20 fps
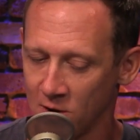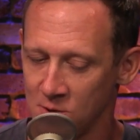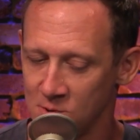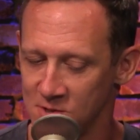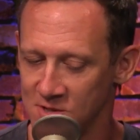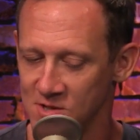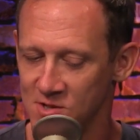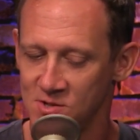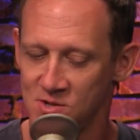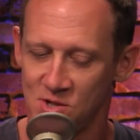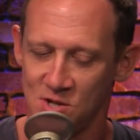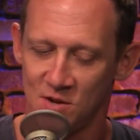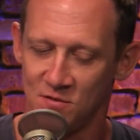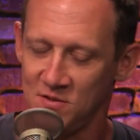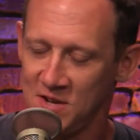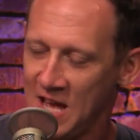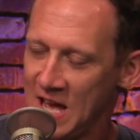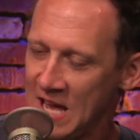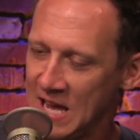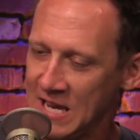use it's
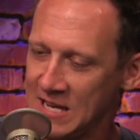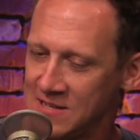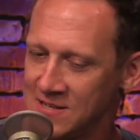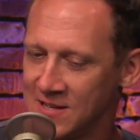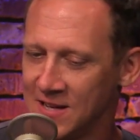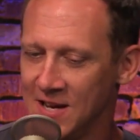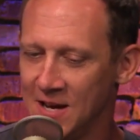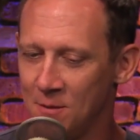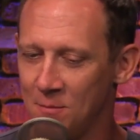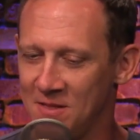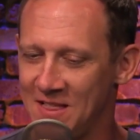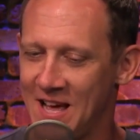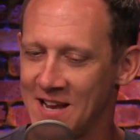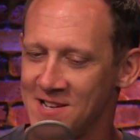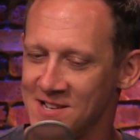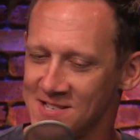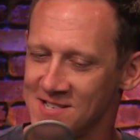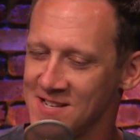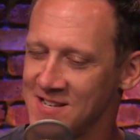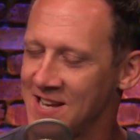shift 8 but that
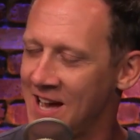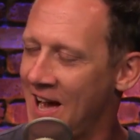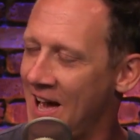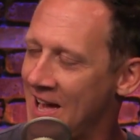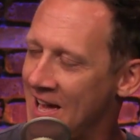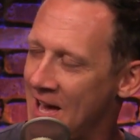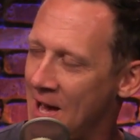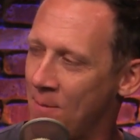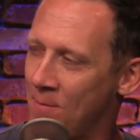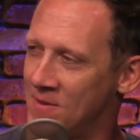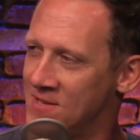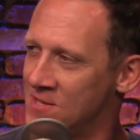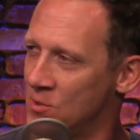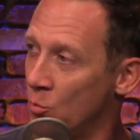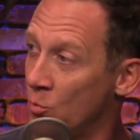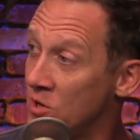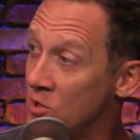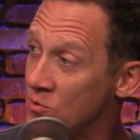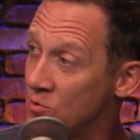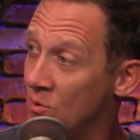doesn't tie up and so
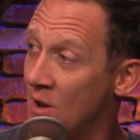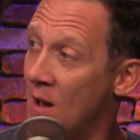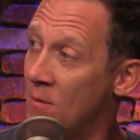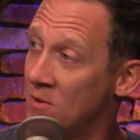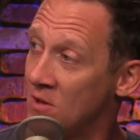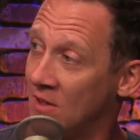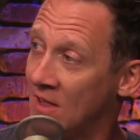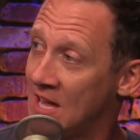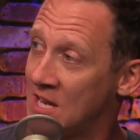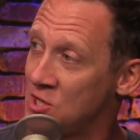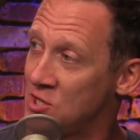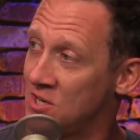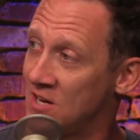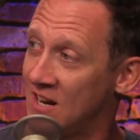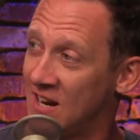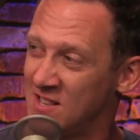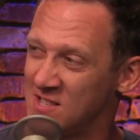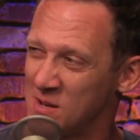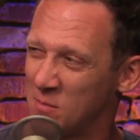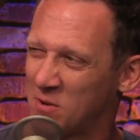when you do emulation
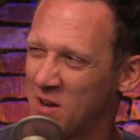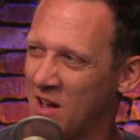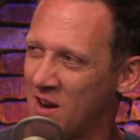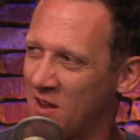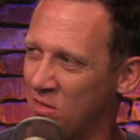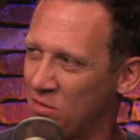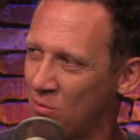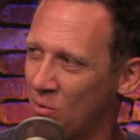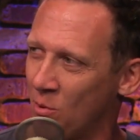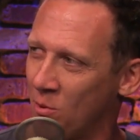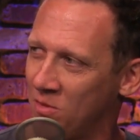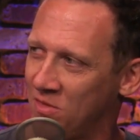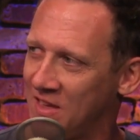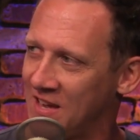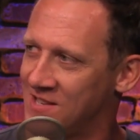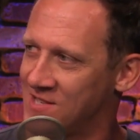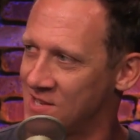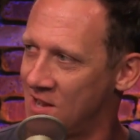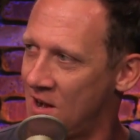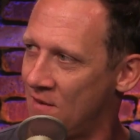it ends up kind of throwing
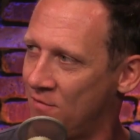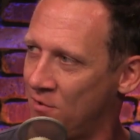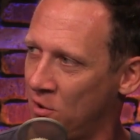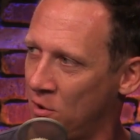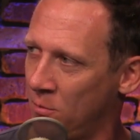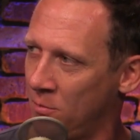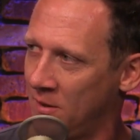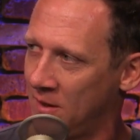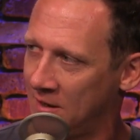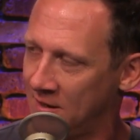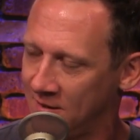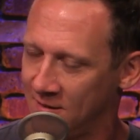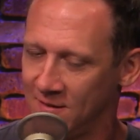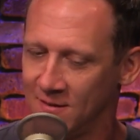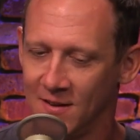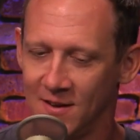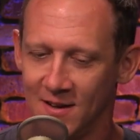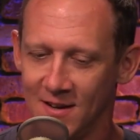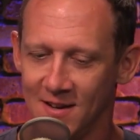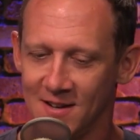things off a little bit
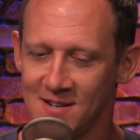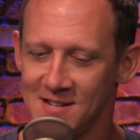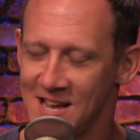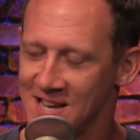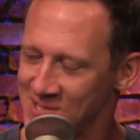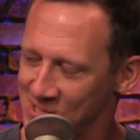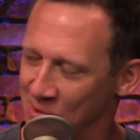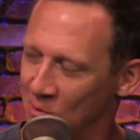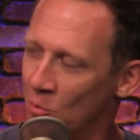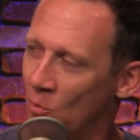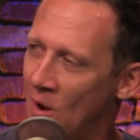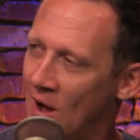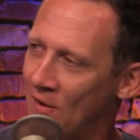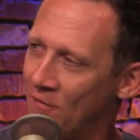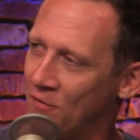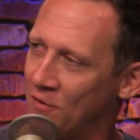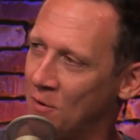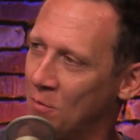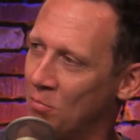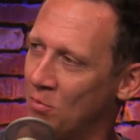and takes a little while
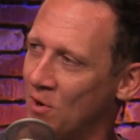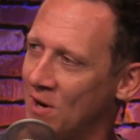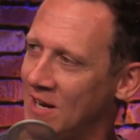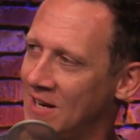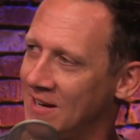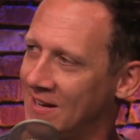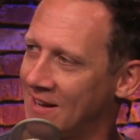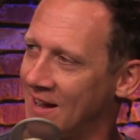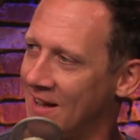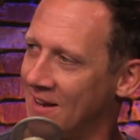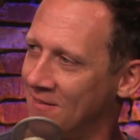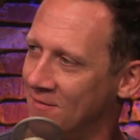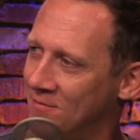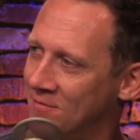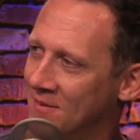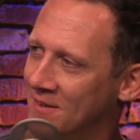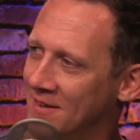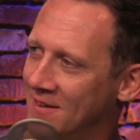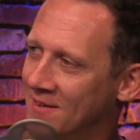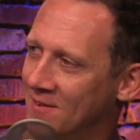for your brain to kind
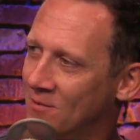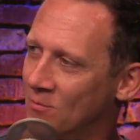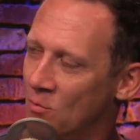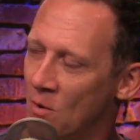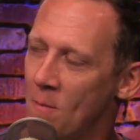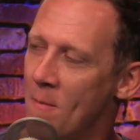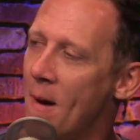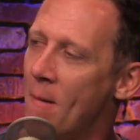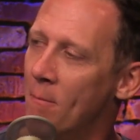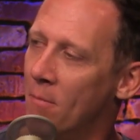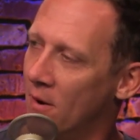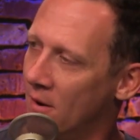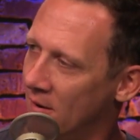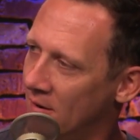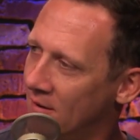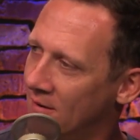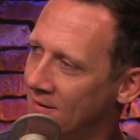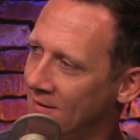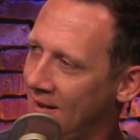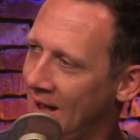of
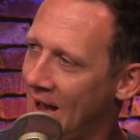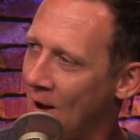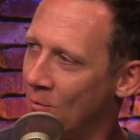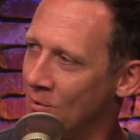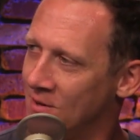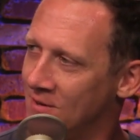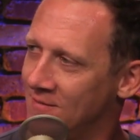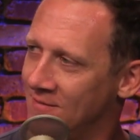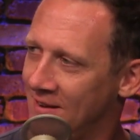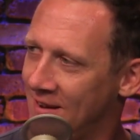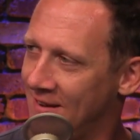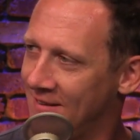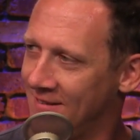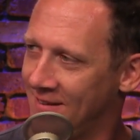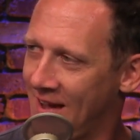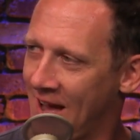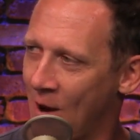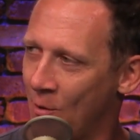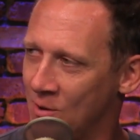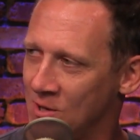remember how it
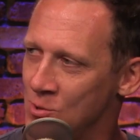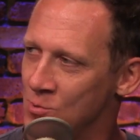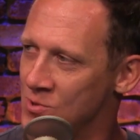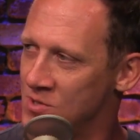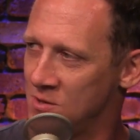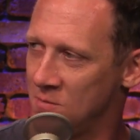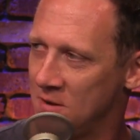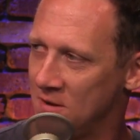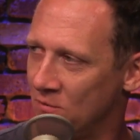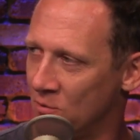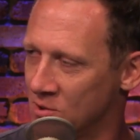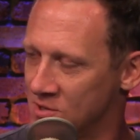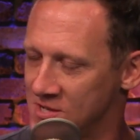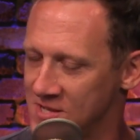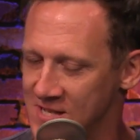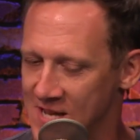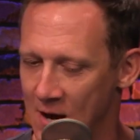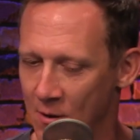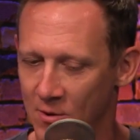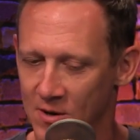how it used to be
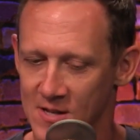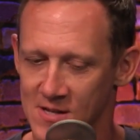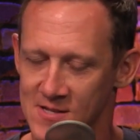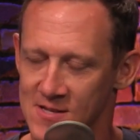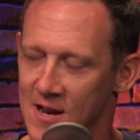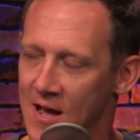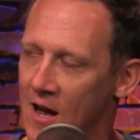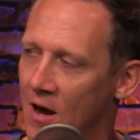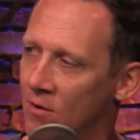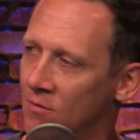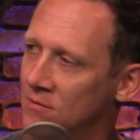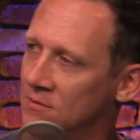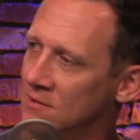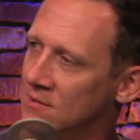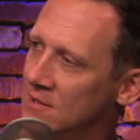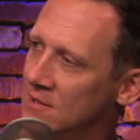versus how it is now.